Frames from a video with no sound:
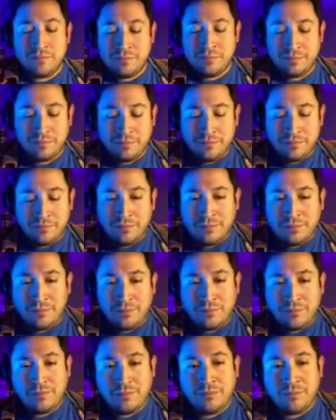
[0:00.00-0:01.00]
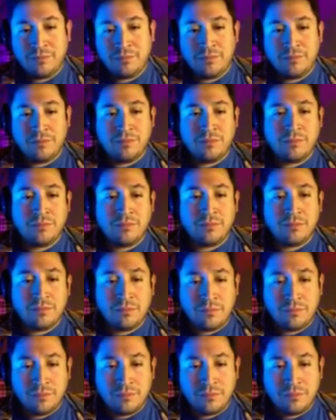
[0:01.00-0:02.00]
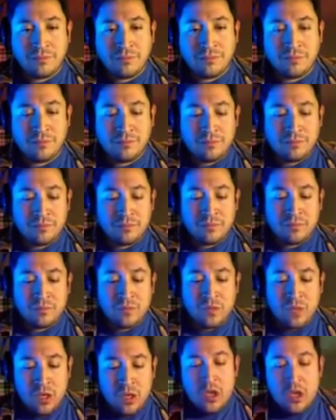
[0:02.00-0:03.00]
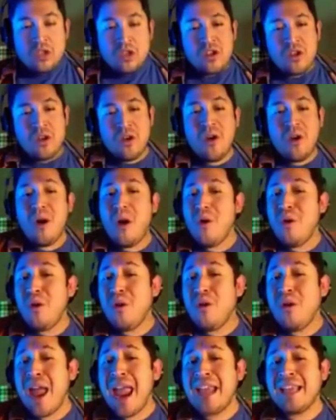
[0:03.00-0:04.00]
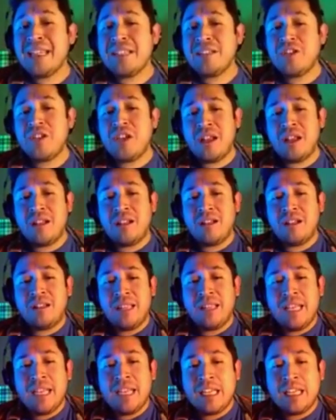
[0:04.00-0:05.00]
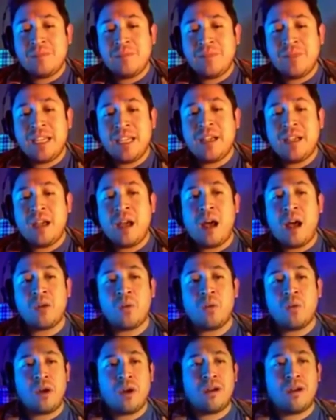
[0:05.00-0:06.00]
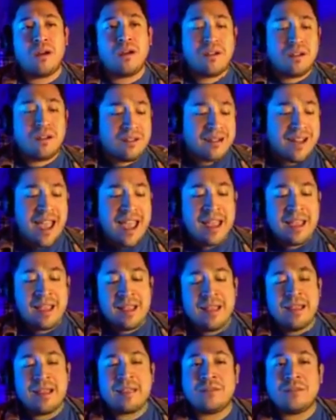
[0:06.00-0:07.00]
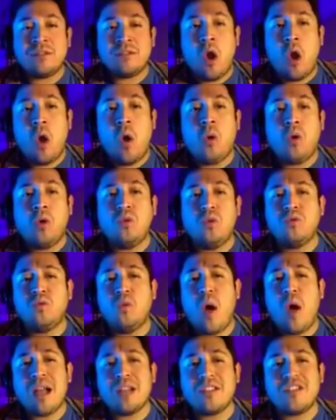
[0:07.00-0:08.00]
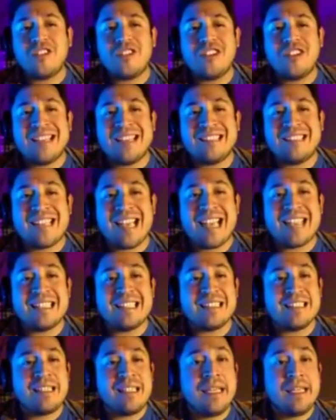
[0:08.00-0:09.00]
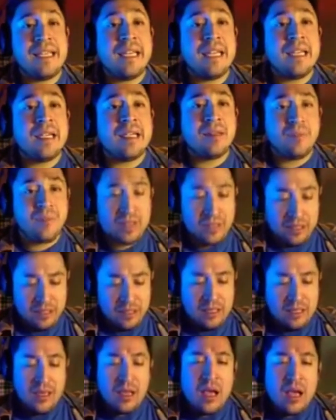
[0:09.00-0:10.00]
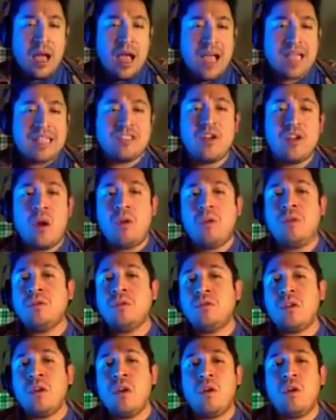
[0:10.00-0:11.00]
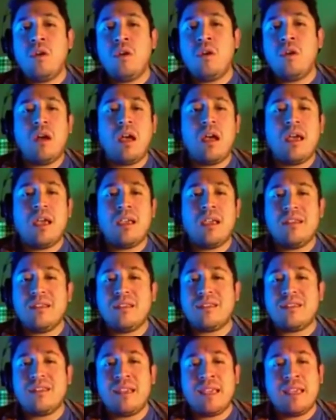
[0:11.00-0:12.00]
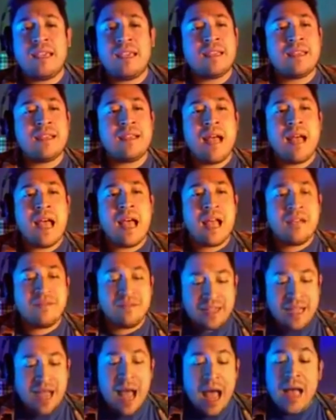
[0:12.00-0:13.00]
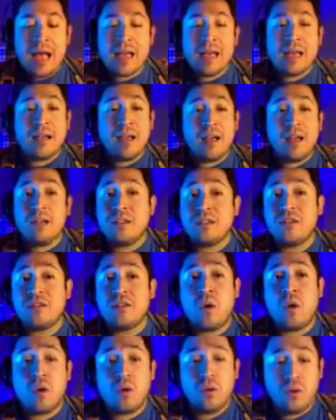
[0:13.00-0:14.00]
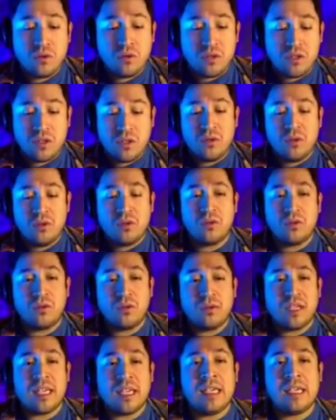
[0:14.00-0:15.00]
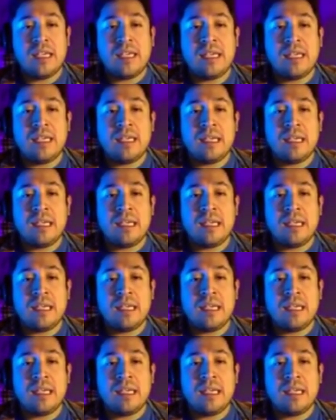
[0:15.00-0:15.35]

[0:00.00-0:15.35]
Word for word: Mm-hmm. So, angel, lead me onward and hold watch as I sleep don't know why you think I've got a soul to keep.